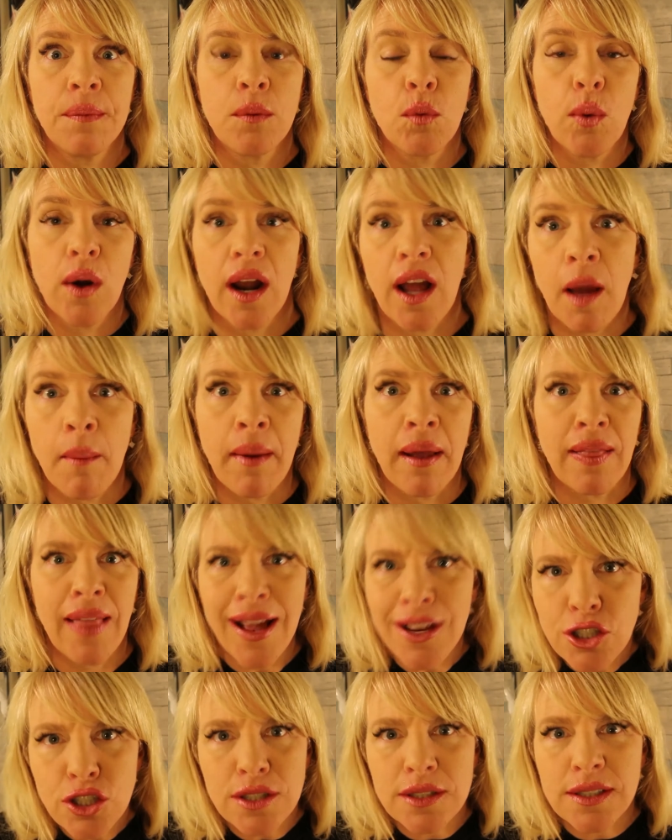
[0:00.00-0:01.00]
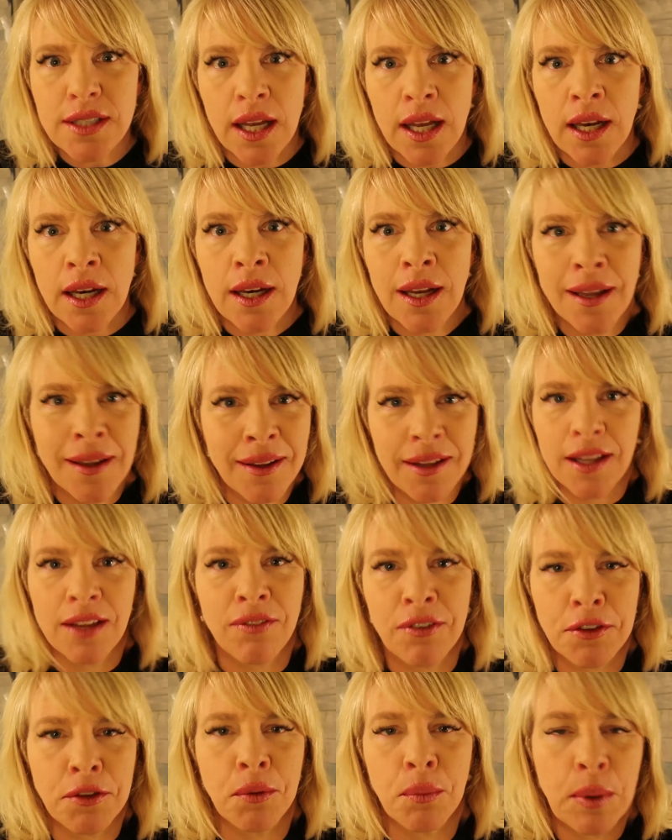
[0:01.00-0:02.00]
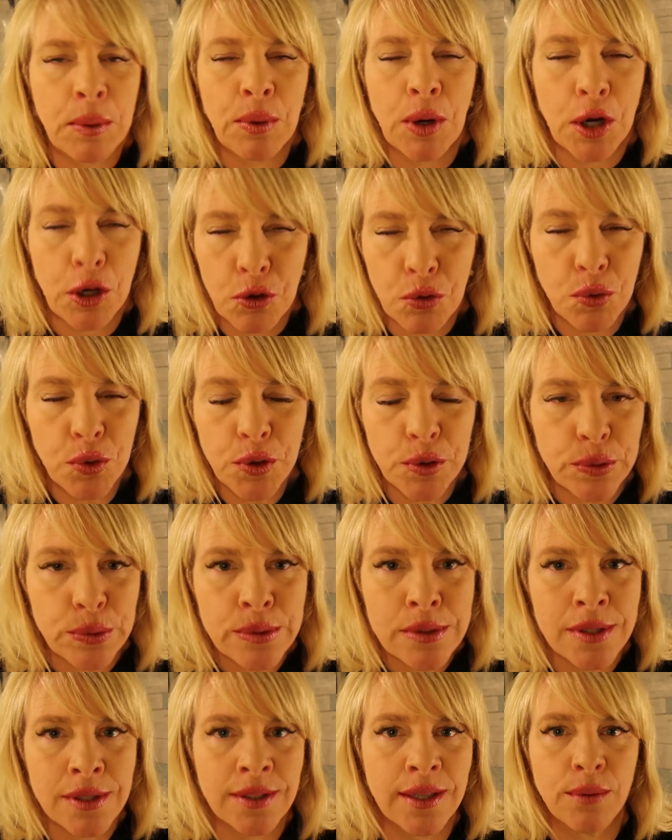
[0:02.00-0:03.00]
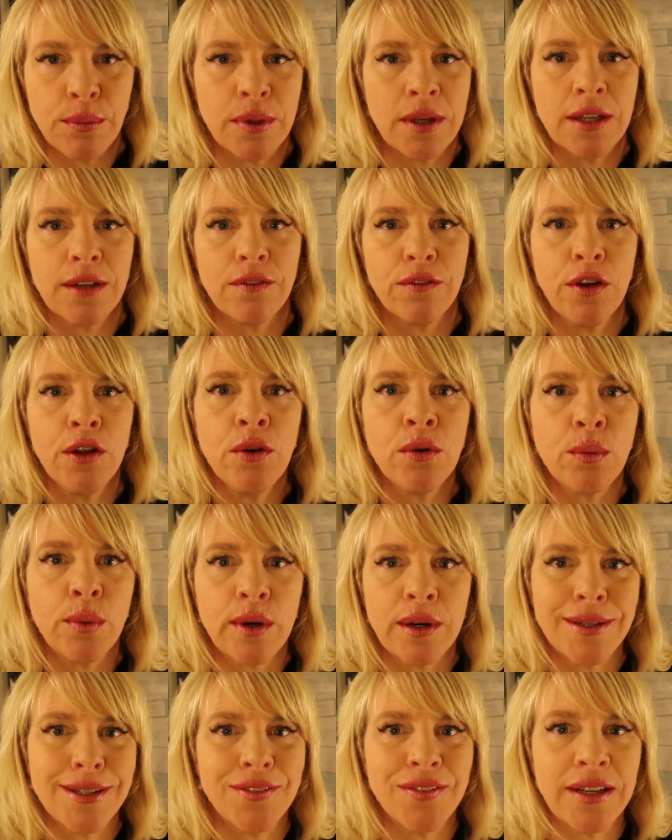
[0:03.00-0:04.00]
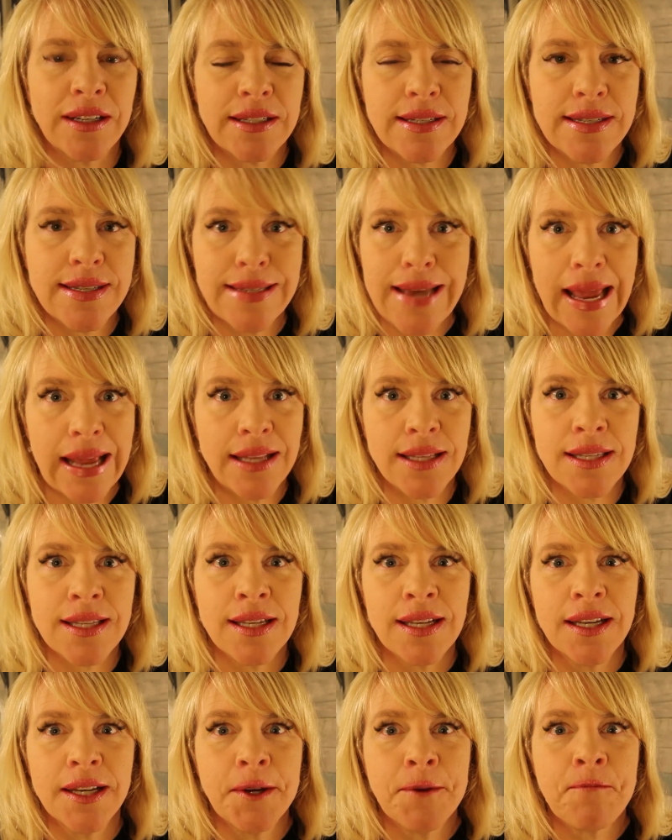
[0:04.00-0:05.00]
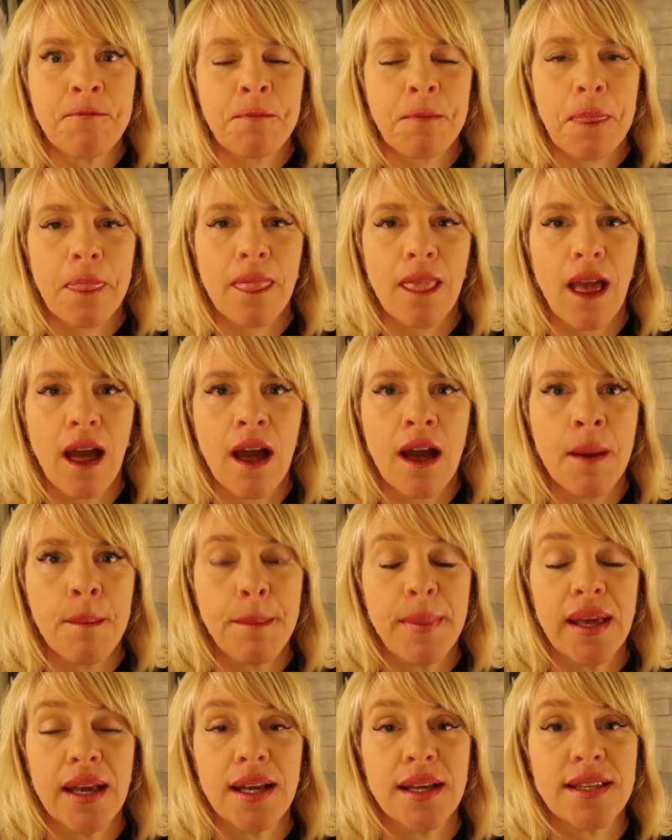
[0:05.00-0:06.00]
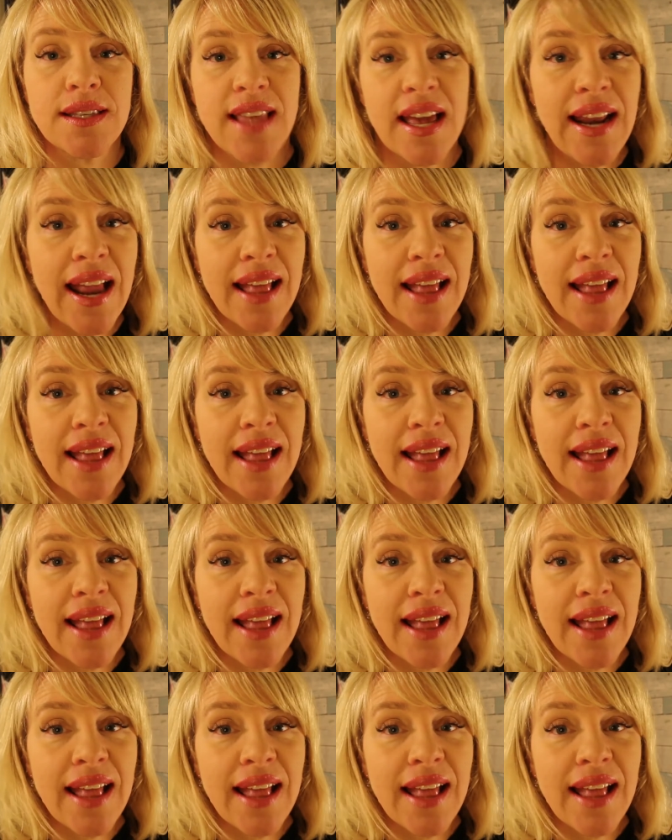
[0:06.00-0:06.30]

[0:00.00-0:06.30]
where I got my lashes done, even though we were on a cruise and they wouldn't have known. We were in different states. Because they